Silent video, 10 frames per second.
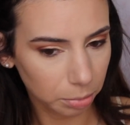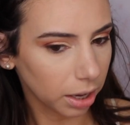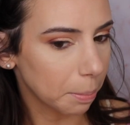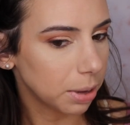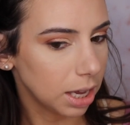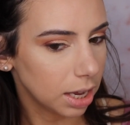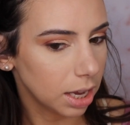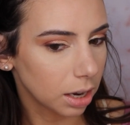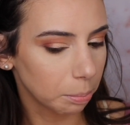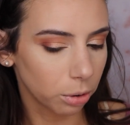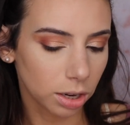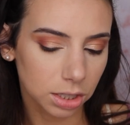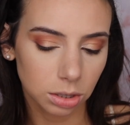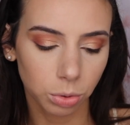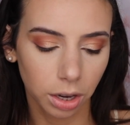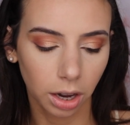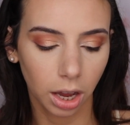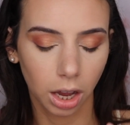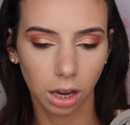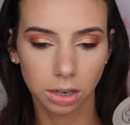like a pinky and a bronzy one,
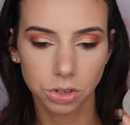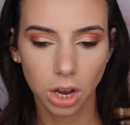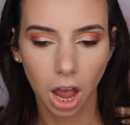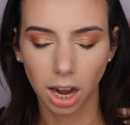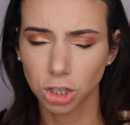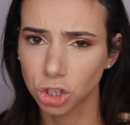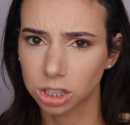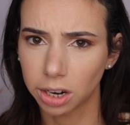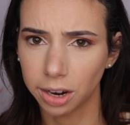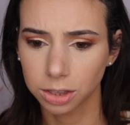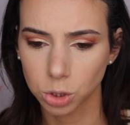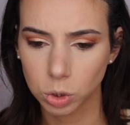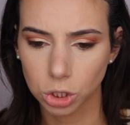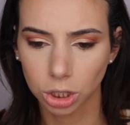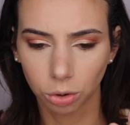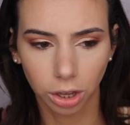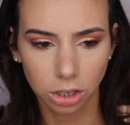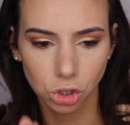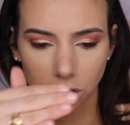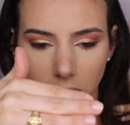and I just thought this was so
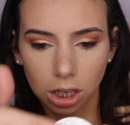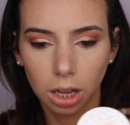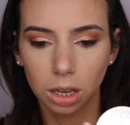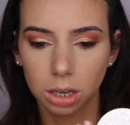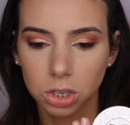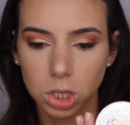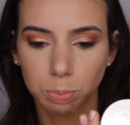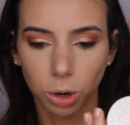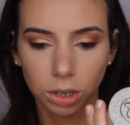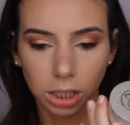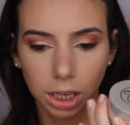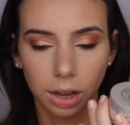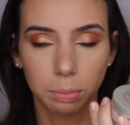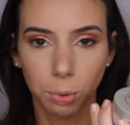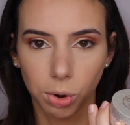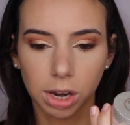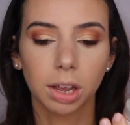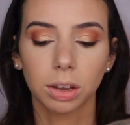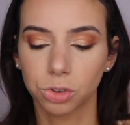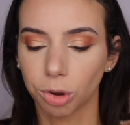like just sparkly and
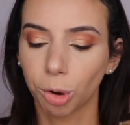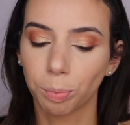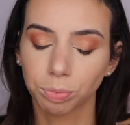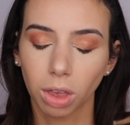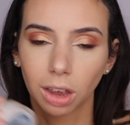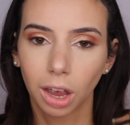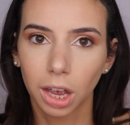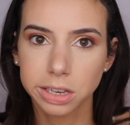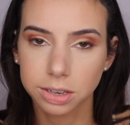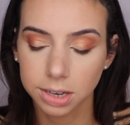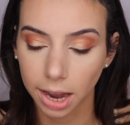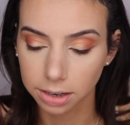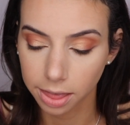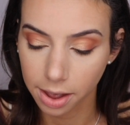pretty, so snagged